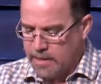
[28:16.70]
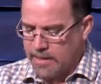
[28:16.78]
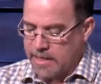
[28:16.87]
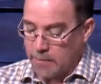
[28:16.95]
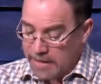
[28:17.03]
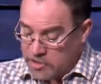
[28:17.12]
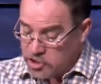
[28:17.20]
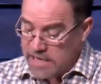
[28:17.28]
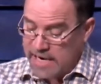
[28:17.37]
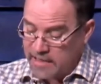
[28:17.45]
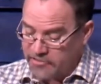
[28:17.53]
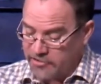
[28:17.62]
Now by
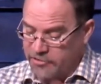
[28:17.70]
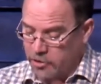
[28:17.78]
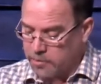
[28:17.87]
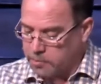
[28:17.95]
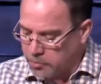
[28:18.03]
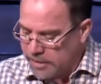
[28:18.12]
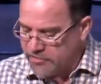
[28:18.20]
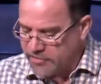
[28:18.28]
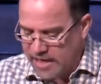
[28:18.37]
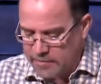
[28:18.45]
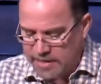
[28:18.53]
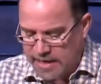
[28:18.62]
chance, a certain priest
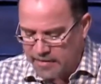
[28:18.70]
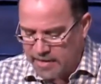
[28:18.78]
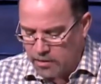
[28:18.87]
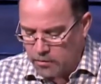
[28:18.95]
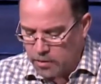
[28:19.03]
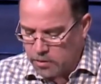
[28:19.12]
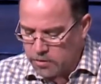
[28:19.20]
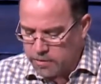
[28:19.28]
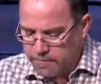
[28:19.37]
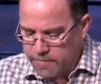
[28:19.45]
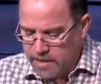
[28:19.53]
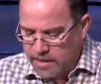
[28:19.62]
came down that road,
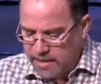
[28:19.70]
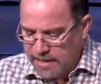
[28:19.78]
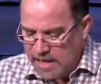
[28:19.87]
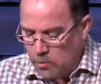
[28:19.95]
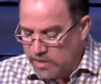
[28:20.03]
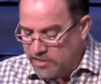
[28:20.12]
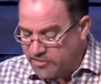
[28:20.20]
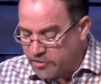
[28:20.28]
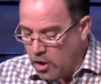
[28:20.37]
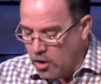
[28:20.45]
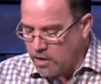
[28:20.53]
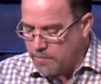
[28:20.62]
and when he
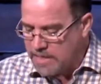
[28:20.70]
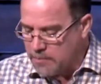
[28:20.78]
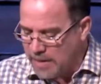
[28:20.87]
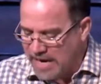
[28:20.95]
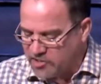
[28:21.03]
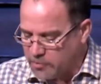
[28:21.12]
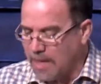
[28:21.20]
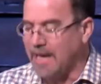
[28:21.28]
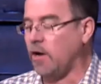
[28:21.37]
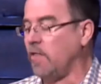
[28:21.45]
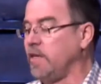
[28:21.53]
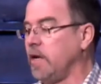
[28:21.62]
saw him, he passed by
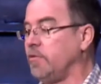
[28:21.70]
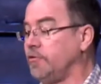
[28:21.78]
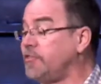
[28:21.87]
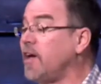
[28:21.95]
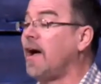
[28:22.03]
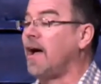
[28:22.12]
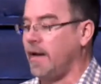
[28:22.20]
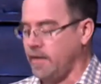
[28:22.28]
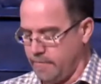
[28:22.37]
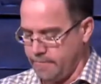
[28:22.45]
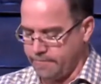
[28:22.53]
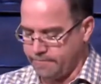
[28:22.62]
on the other side.
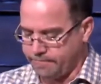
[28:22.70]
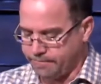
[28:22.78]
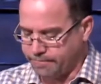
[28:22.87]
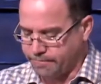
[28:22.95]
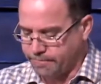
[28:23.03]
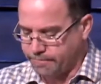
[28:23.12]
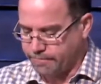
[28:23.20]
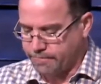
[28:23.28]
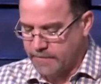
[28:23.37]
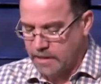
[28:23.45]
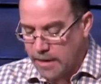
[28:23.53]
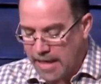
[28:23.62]

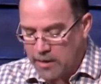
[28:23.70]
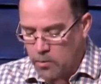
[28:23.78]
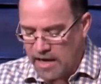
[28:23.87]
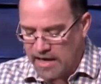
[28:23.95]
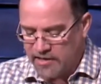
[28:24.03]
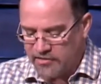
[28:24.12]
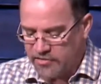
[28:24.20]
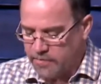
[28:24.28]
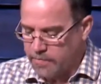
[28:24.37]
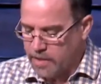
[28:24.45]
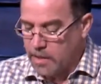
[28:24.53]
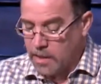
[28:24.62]
Likewise,
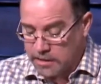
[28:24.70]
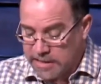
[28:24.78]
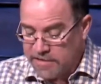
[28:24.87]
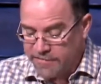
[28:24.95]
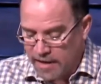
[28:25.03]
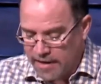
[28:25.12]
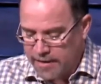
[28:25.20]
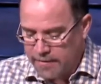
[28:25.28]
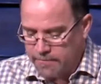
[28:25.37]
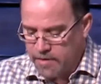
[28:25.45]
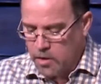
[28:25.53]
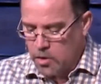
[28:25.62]
a Levite,
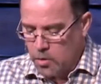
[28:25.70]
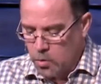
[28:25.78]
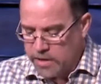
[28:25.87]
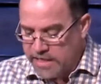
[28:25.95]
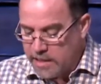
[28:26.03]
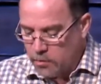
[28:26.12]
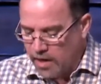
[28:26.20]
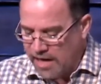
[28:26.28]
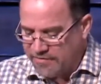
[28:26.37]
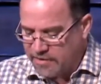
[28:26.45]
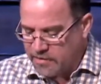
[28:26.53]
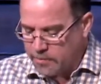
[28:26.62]
when he
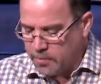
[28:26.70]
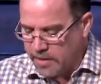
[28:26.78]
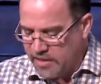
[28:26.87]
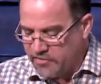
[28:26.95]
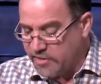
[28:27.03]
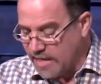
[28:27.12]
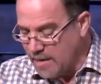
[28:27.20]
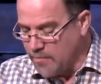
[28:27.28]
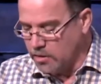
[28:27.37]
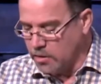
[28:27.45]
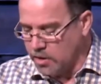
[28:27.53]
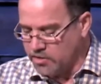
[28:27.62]
arrived at the place, came
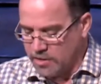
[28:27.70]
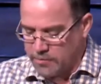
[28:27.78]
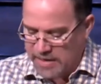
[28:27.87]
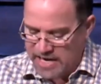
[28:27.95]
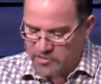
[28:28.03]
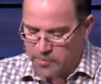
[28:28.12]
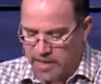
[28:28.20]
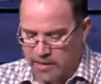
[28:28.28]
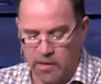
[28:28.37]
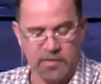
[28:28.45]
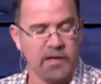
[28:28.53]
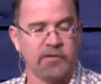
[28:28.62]
and looked and passed by
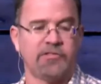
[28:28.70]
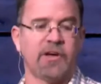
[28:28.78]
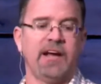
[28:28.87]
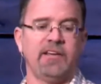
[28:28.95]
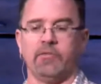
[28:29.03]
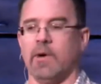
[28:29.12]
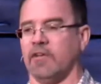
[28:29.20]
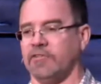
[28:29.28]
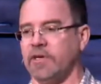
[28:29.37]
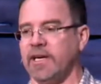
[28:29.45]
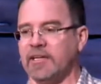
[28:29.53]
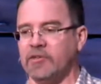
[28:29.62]
on the other side as well. So
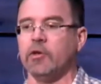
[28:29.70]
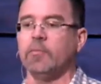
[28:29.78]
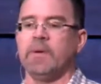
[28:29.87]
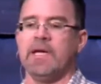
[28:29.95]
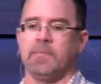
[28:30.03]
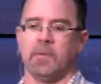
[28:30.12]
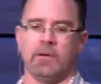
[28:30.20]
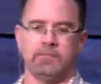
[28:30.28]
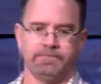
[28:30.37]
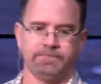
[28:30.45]
you got two people.